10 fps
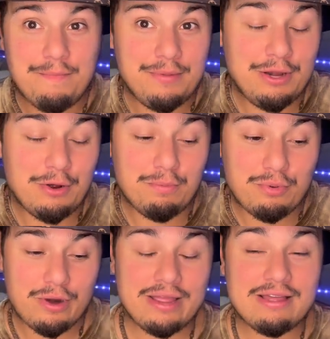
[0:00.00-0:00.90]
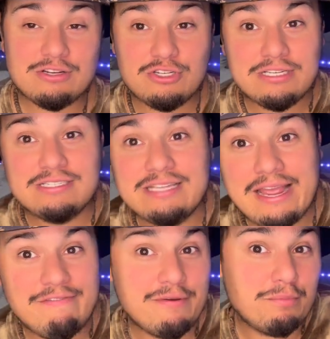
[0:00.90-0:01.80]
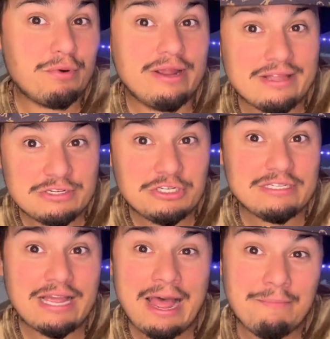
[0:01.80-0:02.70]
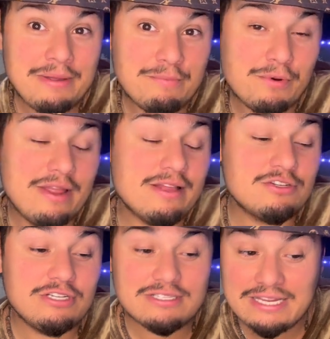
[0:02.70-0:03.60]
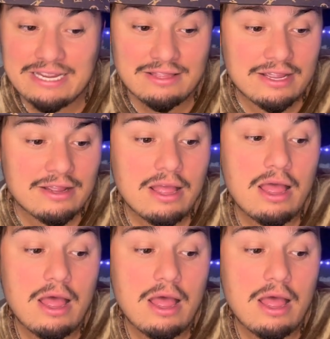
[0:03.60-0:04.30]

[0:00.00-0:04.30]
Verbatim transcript: you know, pray that she's safe and pray that she's happy, pray that she's healing.